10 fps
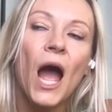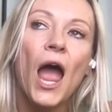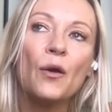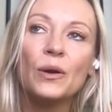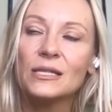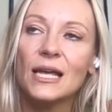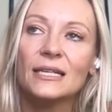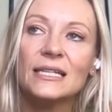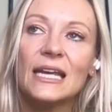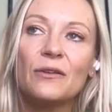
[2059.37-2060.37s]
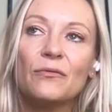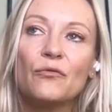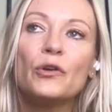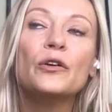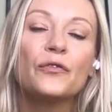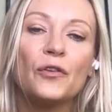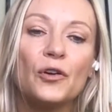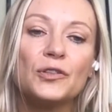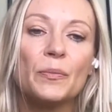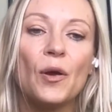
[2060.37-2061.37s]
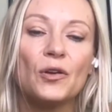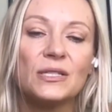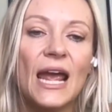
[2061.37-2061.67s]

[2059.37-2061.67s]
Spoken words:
I always like to eat real foods opposed